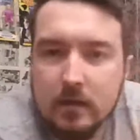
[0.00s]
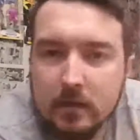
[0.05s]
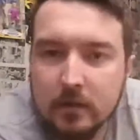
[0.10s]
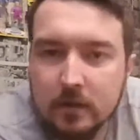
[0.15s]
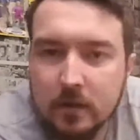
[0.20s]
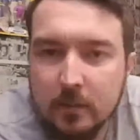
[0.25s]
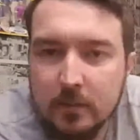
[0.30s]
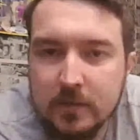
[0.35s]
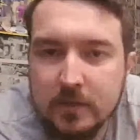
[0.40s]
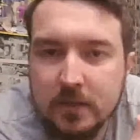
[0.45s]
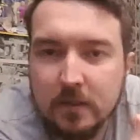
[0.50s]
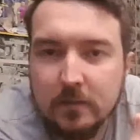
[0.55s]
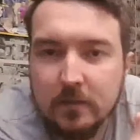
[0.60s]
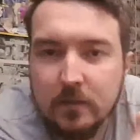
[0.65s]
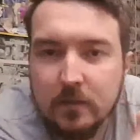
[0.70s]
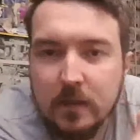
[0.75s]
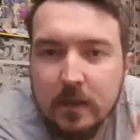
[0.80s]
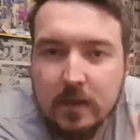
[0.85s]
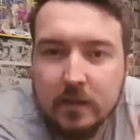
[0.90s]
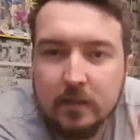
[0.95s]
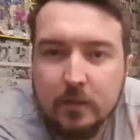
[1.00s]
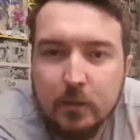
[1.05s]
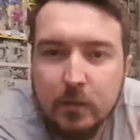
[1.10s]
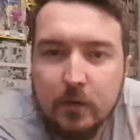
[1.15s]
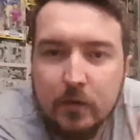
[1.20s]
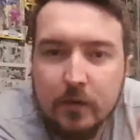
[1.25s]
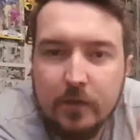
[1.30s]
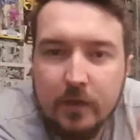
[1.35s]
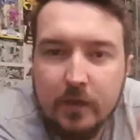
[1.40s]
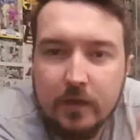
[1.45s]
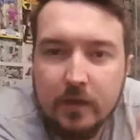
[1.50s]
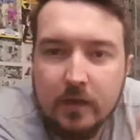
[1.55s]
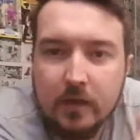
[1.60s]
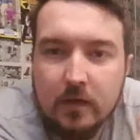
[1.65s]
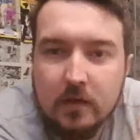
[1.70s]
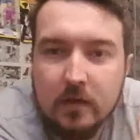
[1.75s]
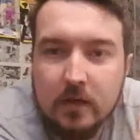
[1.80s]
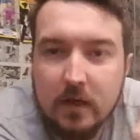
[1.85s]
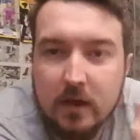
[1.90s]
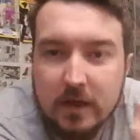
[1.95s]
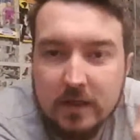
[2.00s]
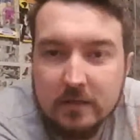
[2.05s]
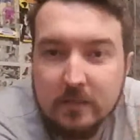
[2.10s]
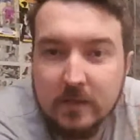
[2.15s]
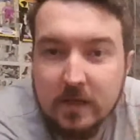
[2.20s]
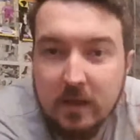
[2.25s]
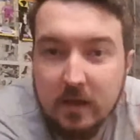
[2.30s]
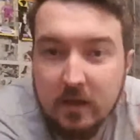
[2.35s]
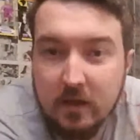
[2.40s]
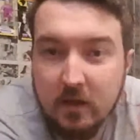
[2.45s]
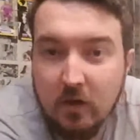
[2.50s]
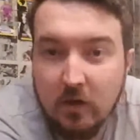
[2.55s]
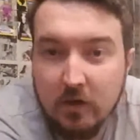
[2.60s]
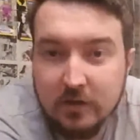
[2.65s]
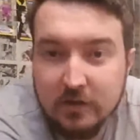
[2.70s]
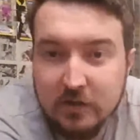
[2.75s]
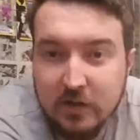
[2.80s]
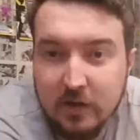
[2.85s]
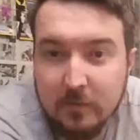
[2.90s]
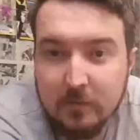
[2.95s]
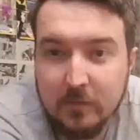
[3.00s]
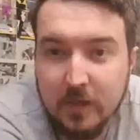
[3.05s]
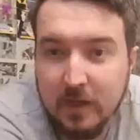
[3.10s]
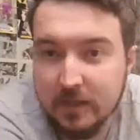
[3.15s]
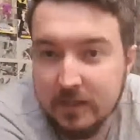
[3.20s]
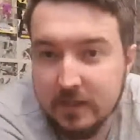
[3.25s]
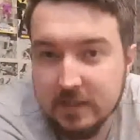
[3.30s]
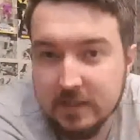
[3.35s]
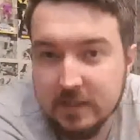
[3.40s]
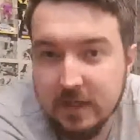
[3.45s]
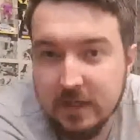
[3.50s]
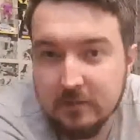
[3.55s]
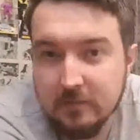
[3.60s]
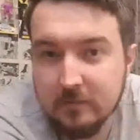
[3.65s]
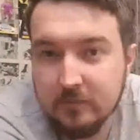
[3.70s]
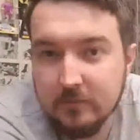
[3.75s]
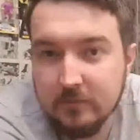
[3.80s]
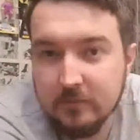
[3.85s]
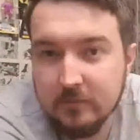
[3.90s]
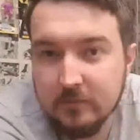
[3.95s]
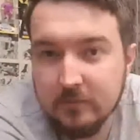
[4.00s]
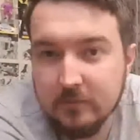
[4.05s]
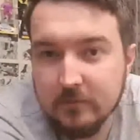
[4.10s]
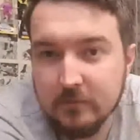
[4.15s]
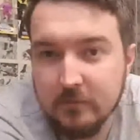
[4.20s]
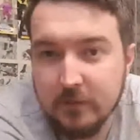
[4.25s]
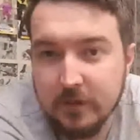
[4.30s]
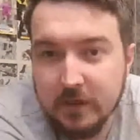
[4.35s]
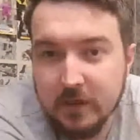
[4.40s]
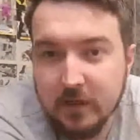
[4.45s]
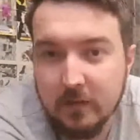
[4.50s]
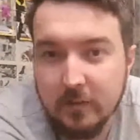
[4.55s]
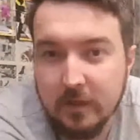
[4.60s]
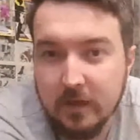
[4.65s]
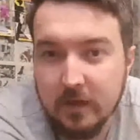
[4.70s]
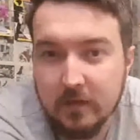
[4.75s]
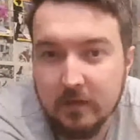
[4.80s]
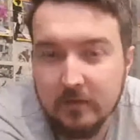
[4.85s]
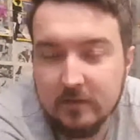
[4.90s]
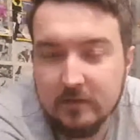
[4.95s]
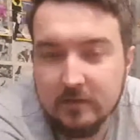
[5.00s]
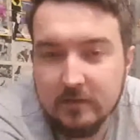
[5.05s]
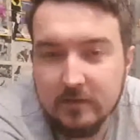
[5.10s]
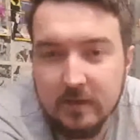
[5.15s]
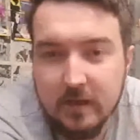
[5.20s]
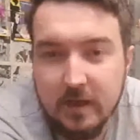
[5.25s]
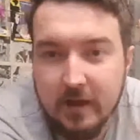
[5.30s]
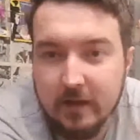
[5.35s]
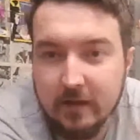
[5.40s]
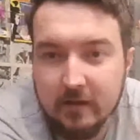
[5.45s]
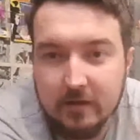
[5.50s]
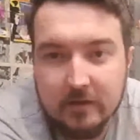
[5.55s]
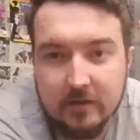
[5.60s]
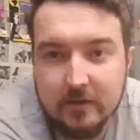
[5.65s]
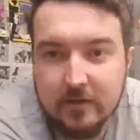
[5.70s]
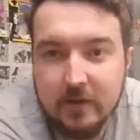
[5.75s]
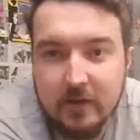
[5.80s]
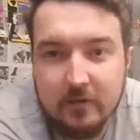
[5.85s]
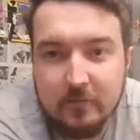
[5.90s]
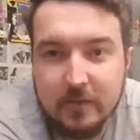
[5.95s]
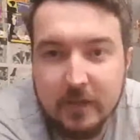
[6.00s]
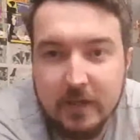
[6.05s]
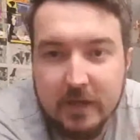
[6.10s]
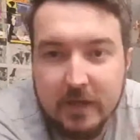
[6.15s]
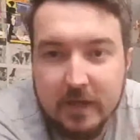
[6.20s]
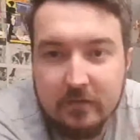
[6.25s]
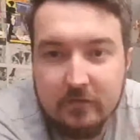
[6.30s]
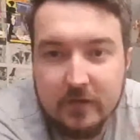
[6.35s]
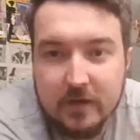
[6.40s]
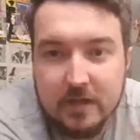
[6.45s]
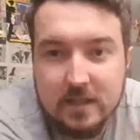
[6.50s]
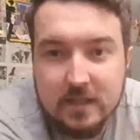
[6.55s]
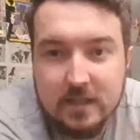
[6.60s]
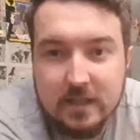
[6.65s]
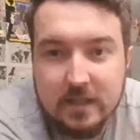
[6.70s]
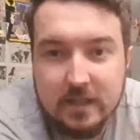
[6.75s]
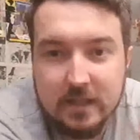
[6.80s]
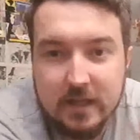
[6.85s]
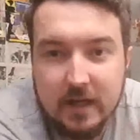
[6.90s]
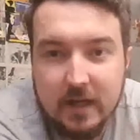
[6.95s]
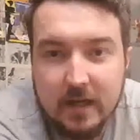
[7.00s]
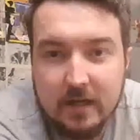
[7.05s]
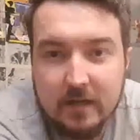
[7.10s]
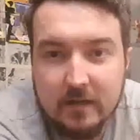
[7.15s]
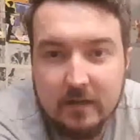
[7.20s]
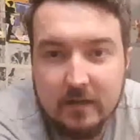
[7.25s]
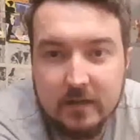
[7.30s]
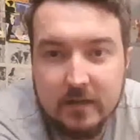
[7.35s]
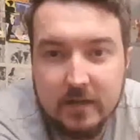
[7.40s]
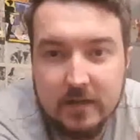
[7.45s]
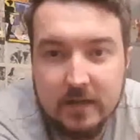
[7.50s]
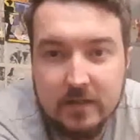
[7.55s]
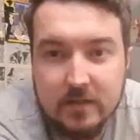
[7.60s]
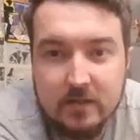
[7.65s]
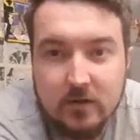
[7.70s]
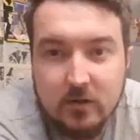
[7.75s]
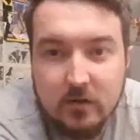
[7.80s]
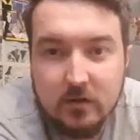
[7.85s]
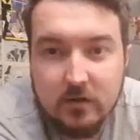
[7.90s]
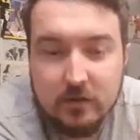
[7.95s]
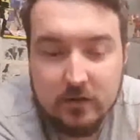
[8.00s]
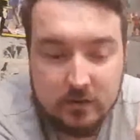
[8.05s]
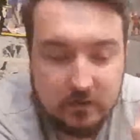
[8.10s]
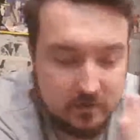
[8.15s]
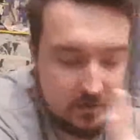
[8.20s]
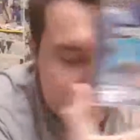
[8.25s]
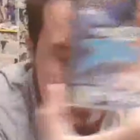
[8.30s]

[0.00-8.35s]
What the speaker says: WCW NWO Thunder. I spent a lot of time playing this game when it came out, and I've played it again recently, and it is not good.